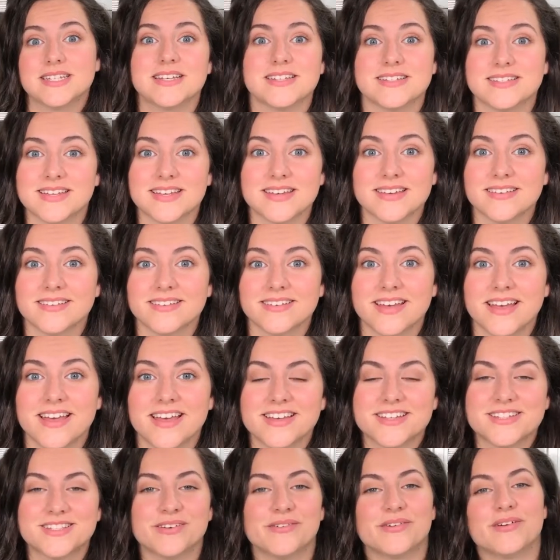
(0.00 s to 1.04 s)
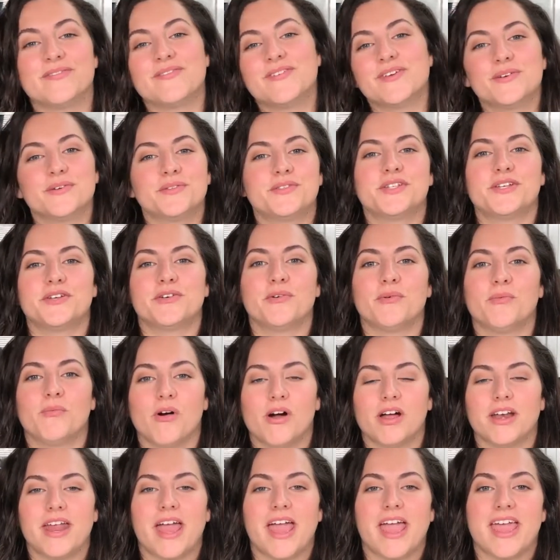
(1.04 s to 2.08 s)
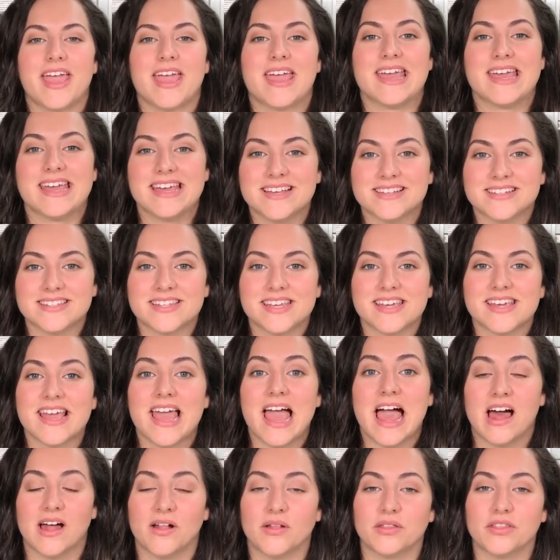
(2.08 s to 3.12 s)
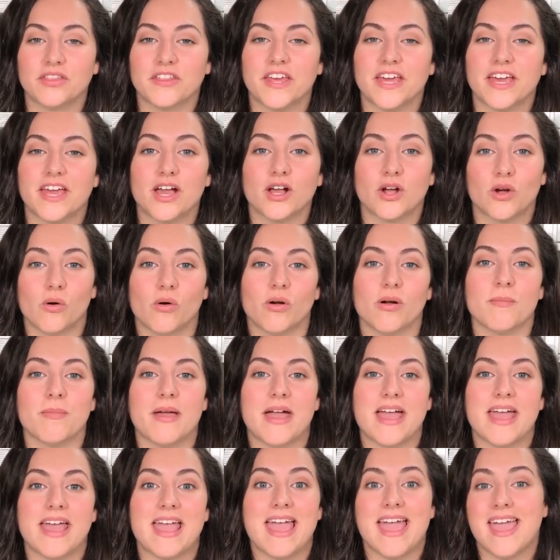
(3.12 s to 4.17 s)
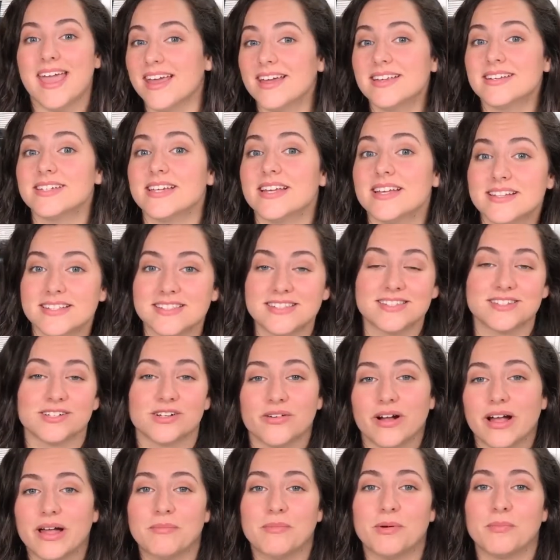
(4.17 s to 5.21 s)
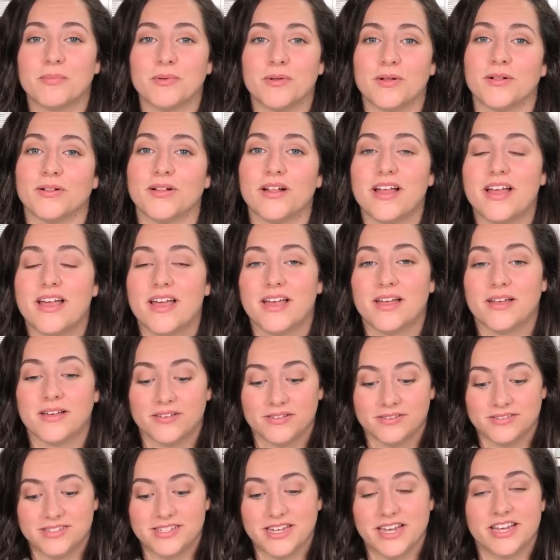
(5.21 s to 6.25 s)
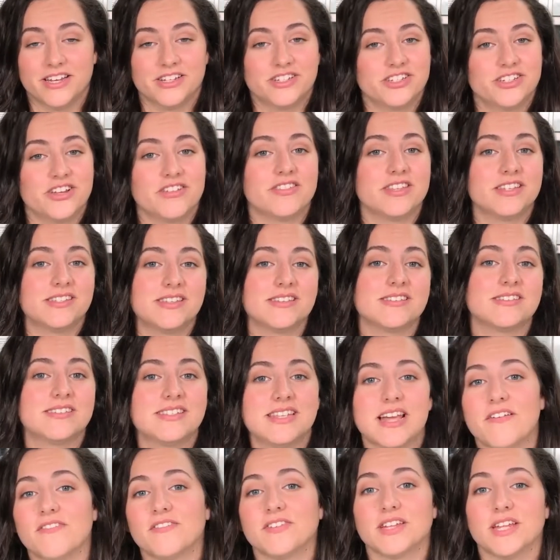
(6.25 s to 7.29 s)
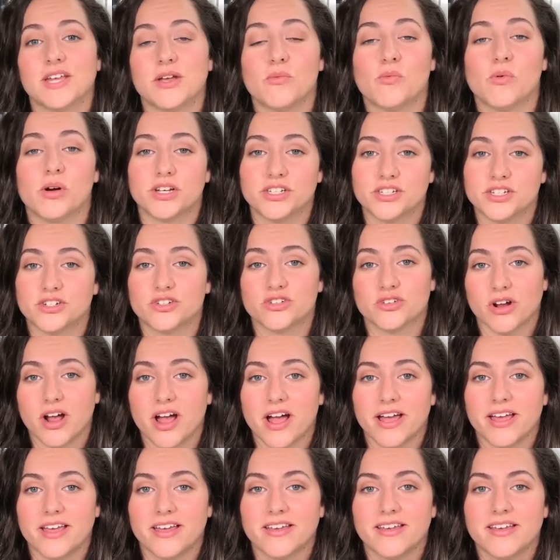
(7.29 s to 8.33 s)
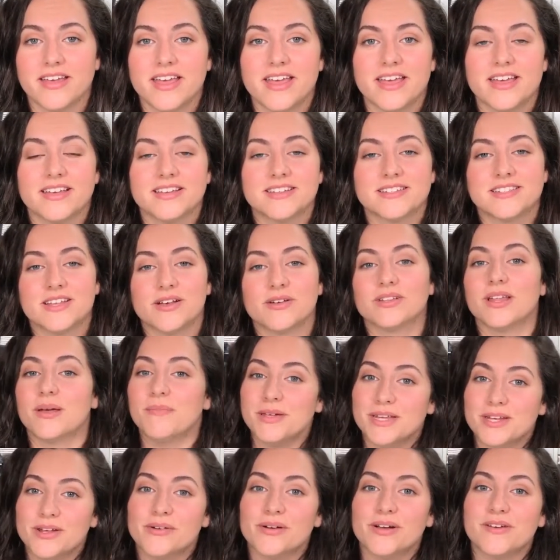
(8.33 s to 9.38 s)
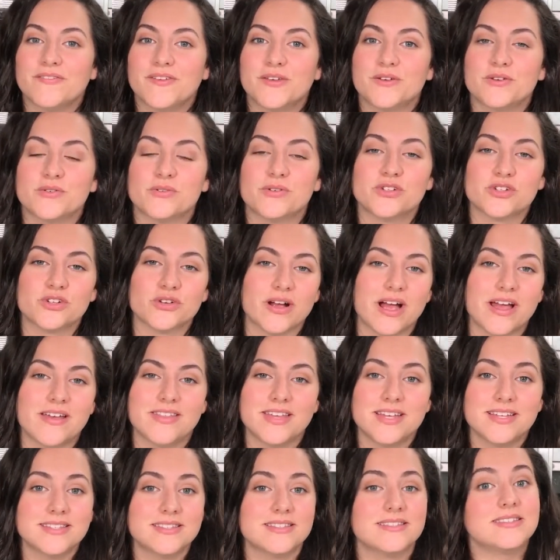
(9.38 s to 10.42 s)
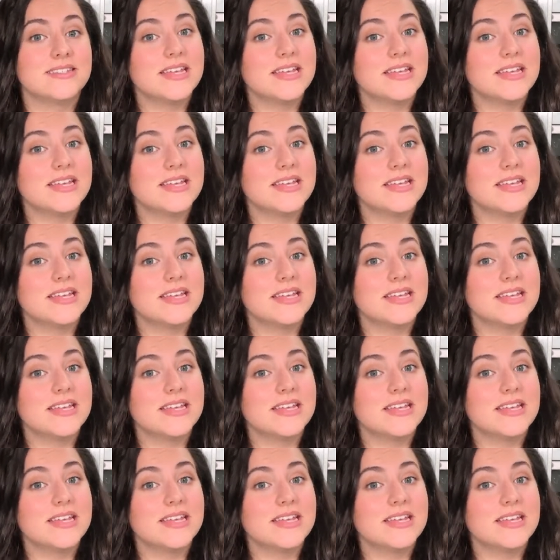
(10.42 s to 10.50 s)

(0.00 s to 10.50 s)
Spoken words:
easy. So if you too want a easy, healthy, gourmet, and Instagrammable dish, this is definitely one to try. So let me know if you try this,